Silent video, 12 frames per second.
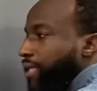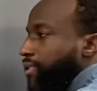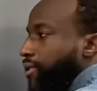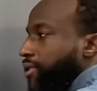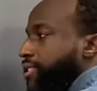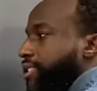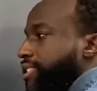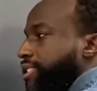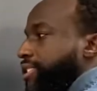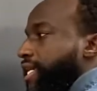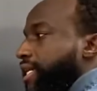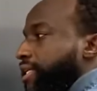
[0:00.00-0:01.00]
so this is
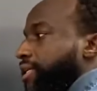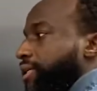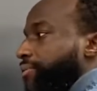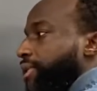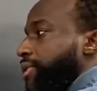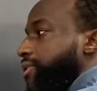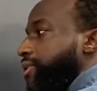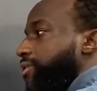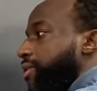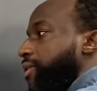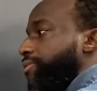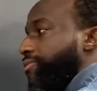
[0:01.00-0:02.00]
technically plus
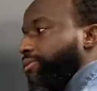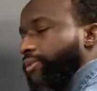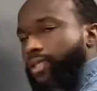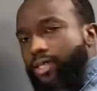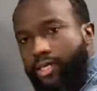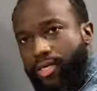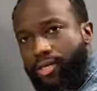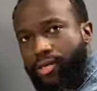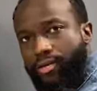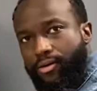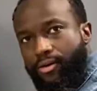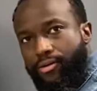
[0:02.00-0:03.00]
zero,
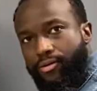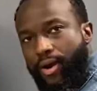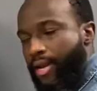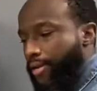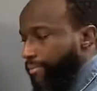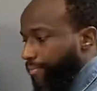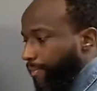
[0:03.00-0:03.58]
right?